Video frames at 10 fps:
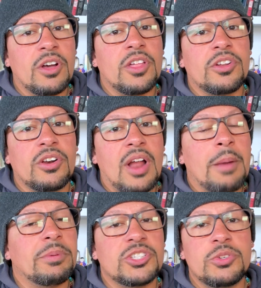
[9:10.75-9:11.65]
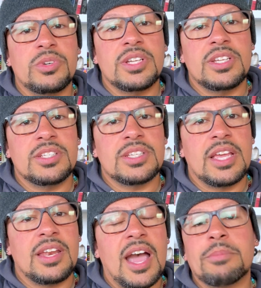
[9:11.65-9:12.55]
other opportunities
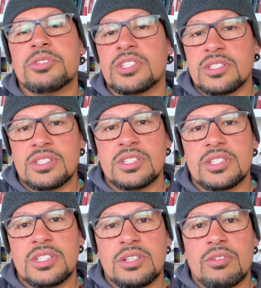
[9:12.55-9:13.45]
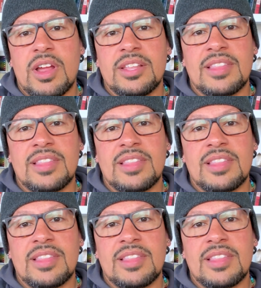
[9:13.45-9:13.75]
and options, right?